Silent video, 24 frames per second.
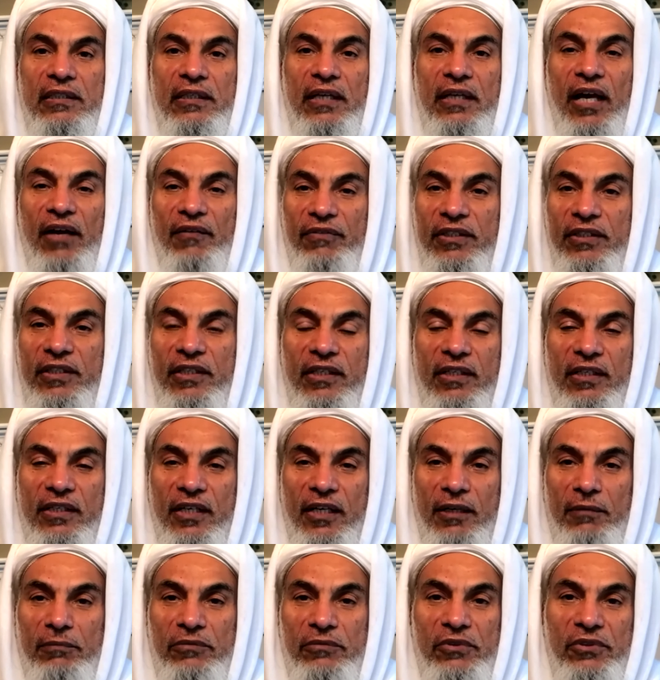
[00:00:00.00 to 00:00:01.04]
everything
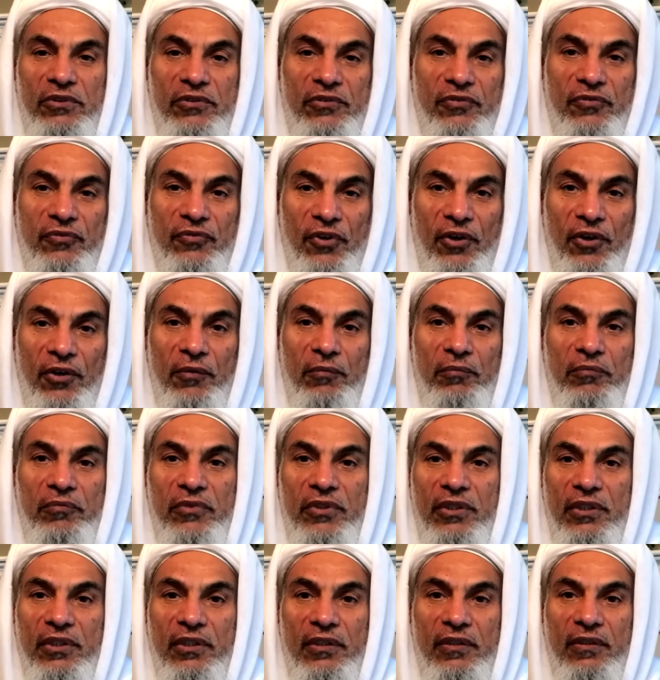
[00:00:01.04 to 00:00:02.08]
comes
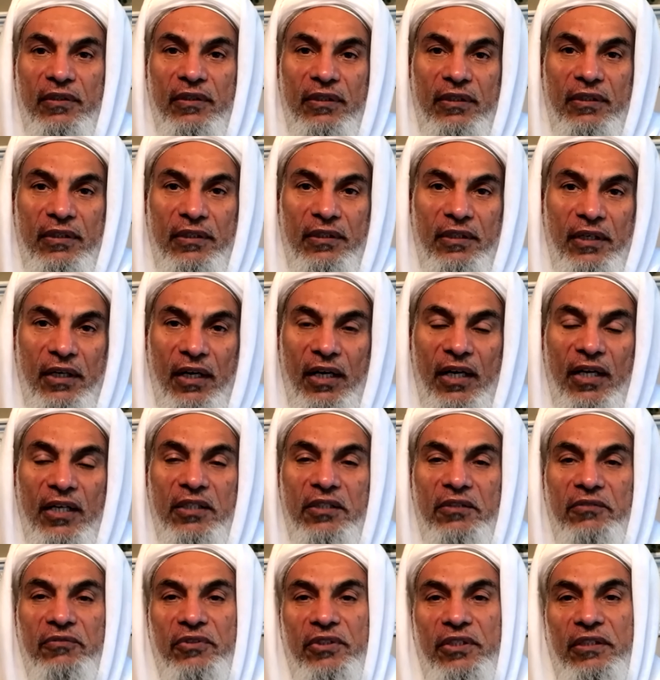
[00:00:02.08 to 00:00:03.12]
from the heart
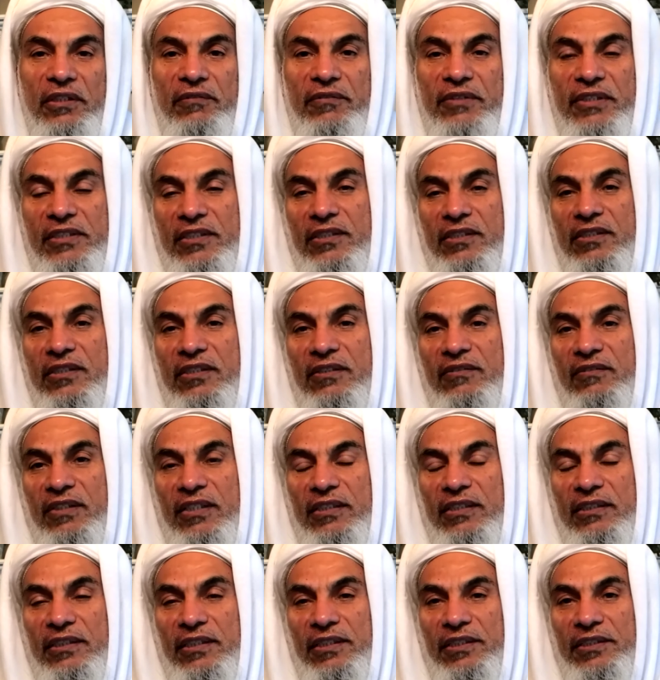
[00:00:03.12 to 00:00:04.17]
of the Western
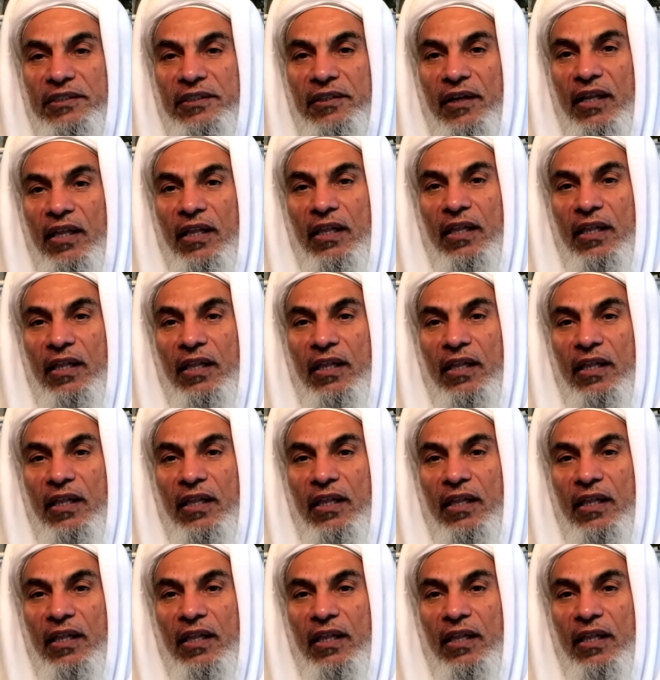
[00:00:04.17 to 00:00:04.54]
civilization.